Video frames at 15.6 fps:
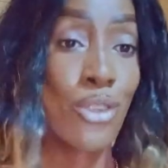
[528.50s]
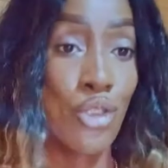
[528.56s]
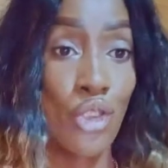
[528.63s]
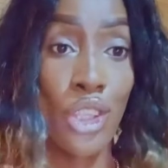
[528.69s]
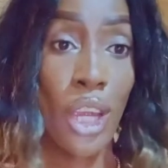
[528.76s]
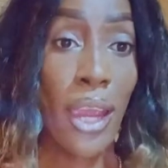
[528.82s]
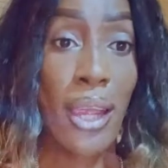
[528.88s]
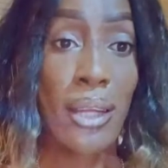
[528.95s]

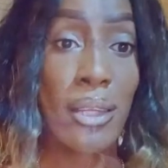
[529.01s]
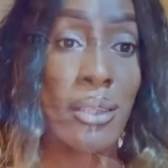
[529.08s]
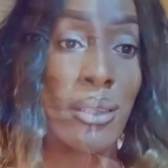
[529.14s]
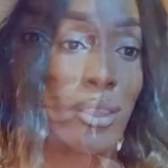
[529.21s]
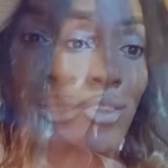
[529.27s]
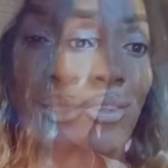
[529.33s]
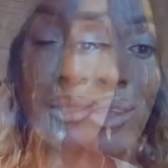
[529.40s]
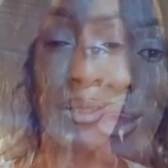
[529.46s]
chain. This
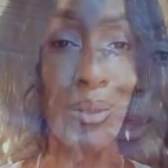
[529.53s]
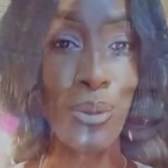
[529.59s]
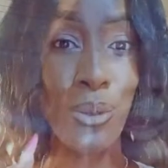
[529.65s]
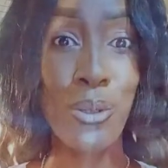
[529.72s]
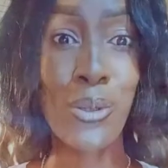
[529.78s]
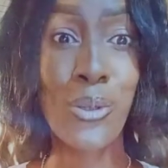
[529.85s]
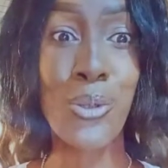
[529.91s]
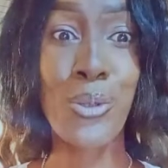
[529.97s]
one is
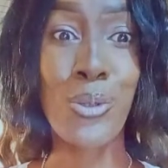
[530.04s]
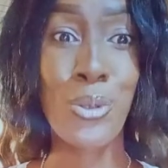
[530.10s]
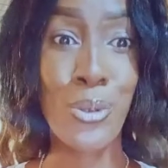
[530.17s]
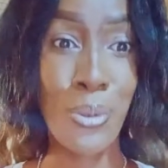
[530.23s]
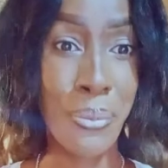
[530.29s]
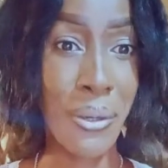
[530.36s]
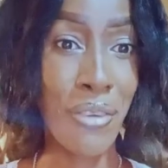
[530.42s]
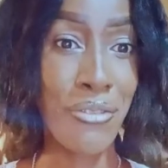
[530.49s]
also
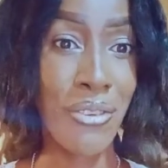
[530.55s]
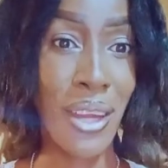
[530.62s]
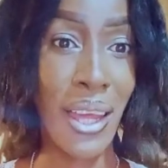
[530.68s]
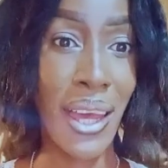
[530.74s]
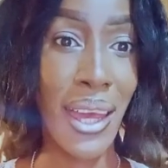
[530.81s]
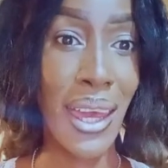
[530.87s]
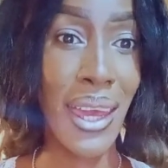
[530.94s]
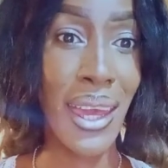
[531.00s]
super
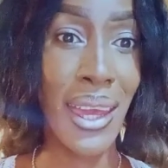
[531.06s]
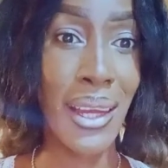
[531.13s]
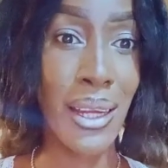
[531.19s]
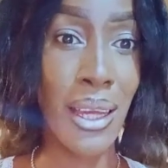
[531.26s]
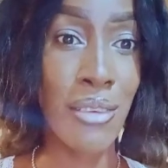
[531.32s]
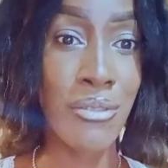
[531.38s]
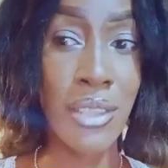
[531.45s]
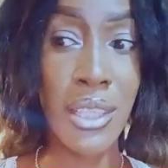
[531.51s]
fly. I
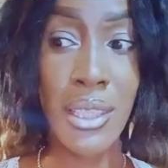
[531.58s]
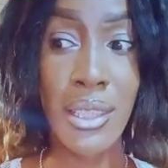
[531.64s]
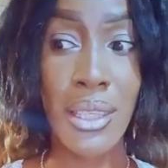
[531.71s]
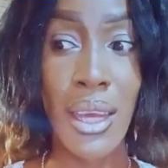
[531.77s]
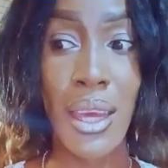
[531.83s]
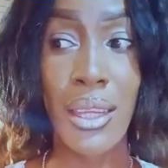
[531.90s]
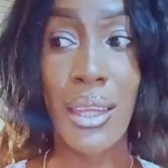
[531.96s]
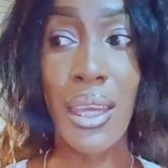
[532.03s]
love it.
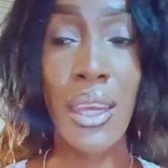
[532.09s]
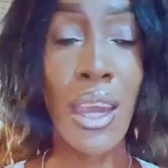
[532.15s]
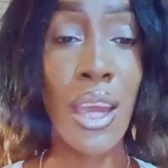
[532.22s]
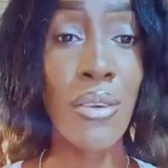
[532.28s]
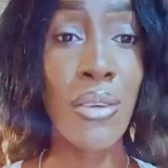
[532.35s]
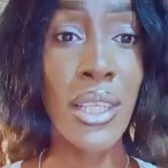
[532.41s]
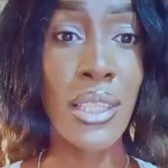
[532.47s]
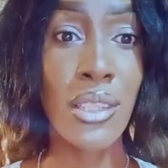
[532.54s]
The
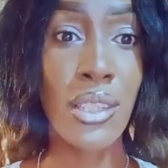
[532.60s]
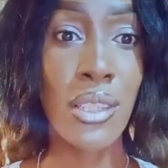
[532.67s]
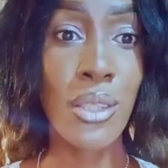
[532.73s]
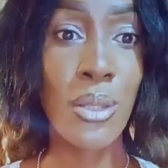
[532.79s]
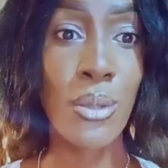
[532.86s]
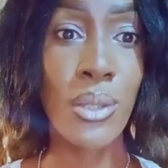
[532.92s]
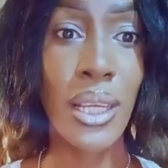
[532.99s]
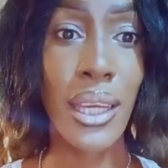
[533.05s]
earrings just
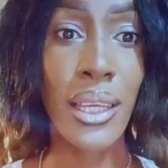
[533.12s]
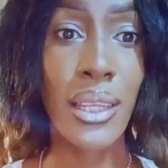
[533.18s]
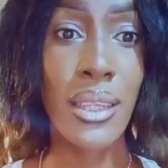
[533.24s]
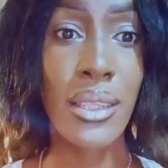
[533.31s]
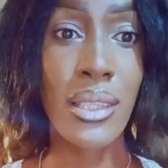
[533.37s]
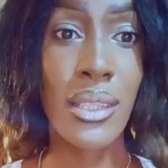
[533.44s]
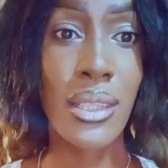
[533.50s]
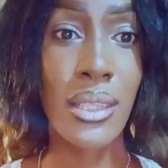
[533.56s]
look like
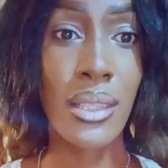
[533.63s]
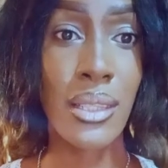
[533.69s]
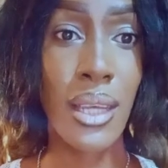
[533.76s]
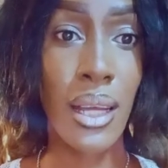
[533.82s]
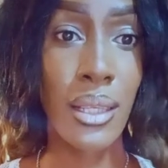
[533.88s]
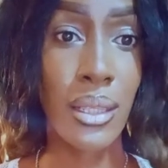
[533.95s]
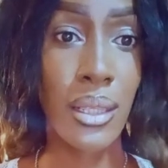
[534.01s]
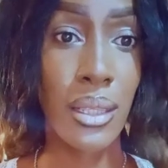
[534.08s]
this
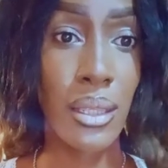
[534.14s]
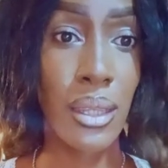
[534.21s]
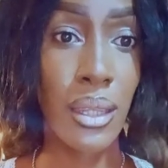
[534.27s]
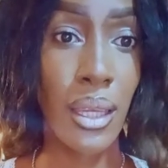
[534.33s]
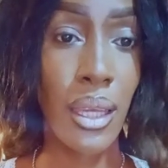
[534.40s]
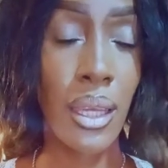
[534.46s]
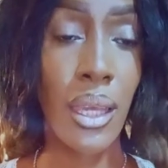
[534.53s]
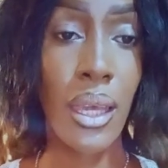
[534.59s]
dangly
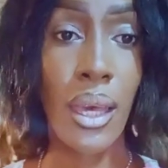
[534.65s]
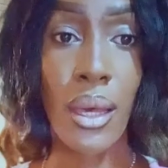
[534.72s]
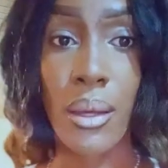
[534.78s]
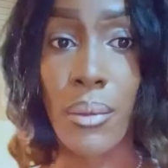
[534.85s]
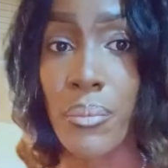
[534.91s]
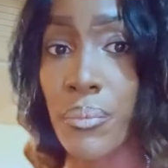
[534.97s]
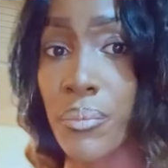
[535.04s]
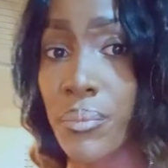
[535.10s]
thing
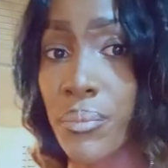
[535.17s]
here.